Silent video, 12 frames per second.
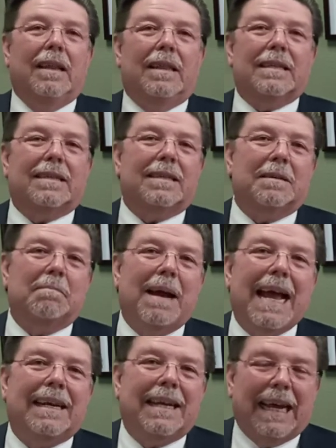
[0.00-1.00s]
This is a
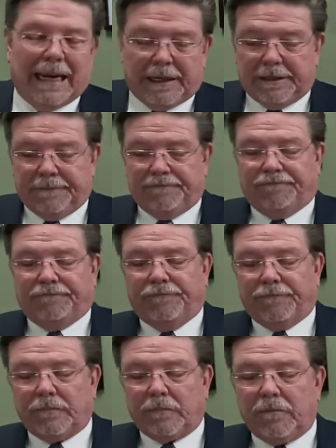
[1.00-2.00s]
mandate.
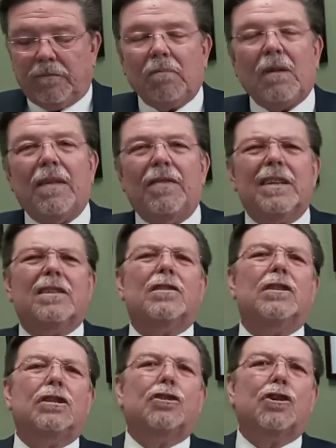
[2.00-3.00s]
This
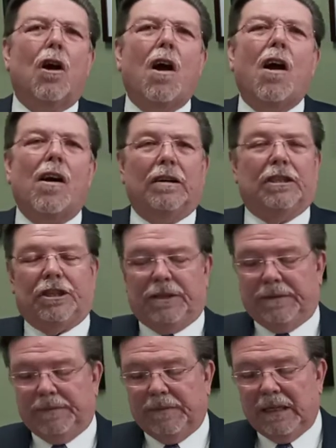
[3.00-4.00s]
is a
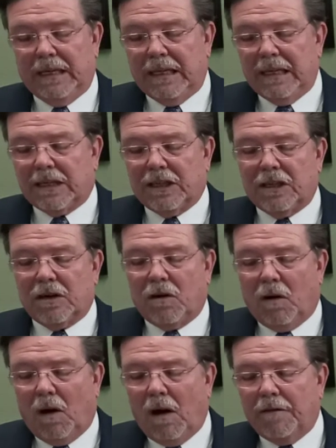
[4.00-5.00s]
charge. This is a
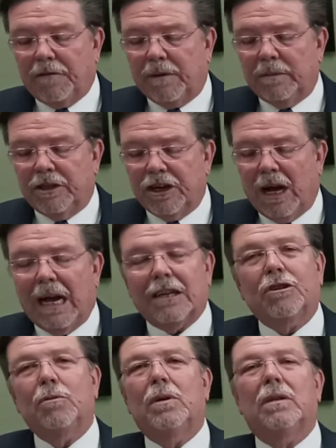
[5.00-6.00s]
call from
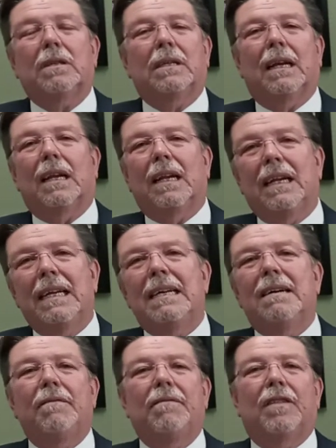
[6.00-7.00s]
Joshua to
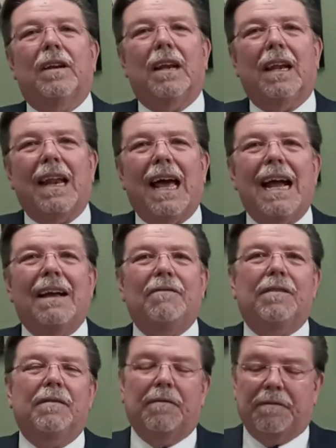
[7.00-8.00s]
live the
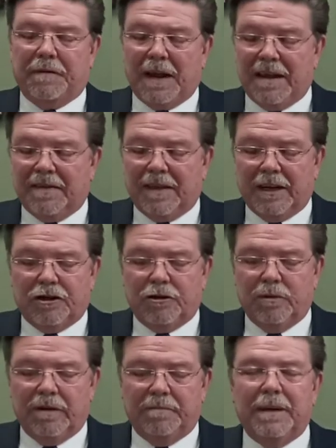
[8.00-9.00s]
life of faith that
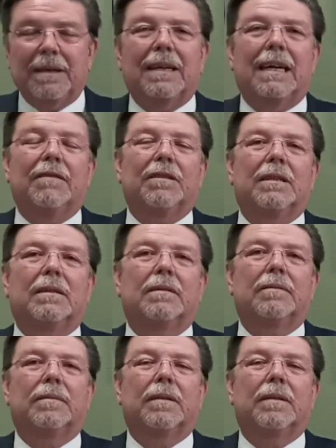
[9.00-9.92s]
you have been given.